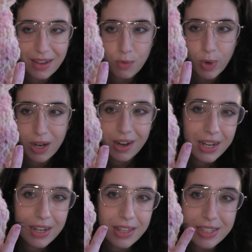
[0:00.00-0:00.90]
where are
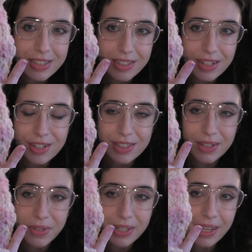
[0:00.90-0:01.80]
the stitches
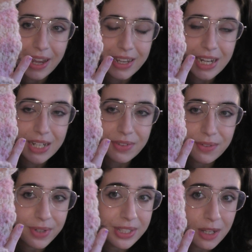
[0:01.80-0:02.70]
even? Like I can't even read